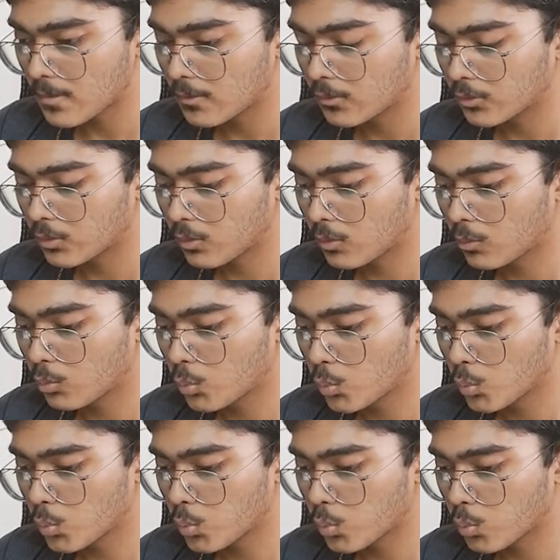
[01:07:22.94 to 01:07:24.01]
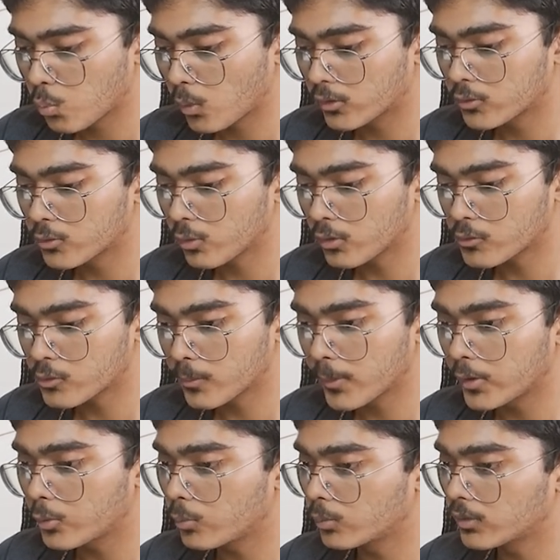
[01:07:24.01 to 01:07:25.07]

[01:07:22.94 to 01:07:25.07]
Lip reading: So what should we do?